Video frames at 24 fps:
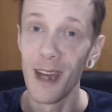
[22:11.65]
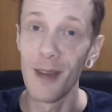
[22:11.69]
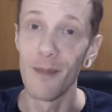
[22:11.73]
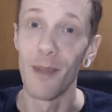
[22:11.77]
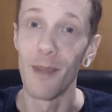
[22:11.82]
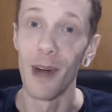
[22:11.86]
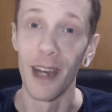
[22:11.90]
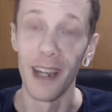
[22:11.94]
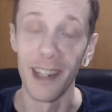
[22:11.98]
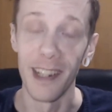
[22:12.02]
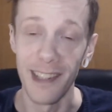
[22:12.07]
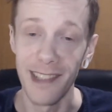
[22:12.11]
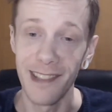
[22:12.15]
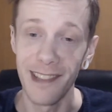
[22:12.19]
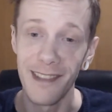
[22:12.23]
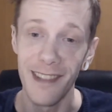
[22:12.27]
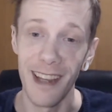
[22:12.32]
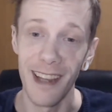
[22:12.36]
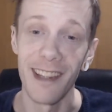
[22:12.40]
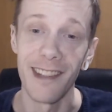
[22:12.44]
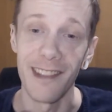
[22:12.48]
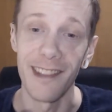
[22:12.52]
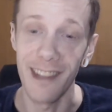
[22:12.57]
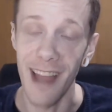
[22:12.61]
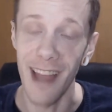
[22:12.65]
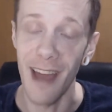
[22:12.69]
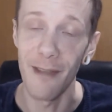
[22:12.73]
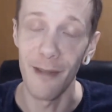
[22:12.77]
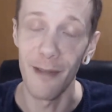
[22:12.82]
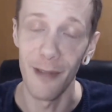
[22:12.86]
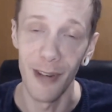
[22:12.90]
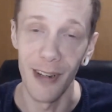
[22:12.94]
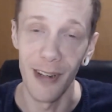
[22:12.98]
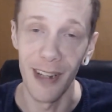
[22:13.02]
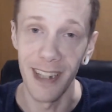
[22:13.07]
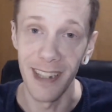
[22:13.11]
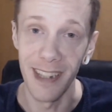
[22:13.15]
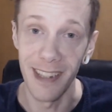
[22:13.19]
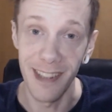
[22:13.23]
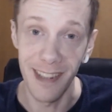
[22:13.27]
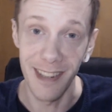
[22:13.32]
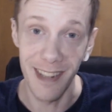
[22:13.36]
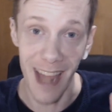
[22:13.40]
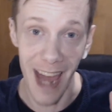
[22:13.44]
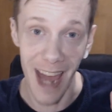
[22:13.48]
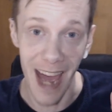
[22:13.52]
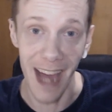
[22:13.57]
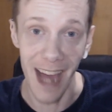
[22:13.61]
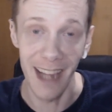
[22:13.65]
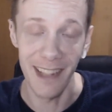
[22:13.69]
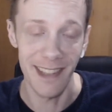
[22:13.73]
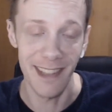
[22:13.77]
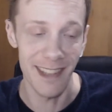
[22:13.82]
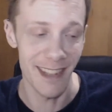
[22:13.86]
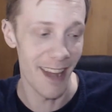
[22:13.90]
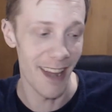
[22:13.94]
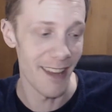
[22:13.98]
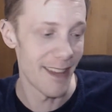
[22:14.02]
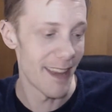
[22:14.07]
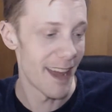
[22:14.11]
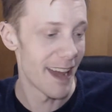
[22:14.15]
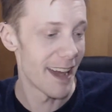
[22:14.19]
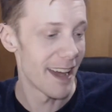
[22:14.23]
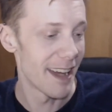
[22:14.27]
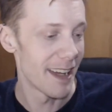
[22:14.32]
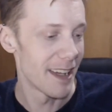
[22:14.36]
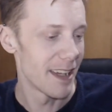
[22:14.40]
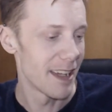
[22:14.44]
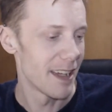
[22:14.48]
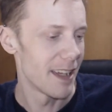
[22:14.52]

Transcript: but it, it definitely has done that.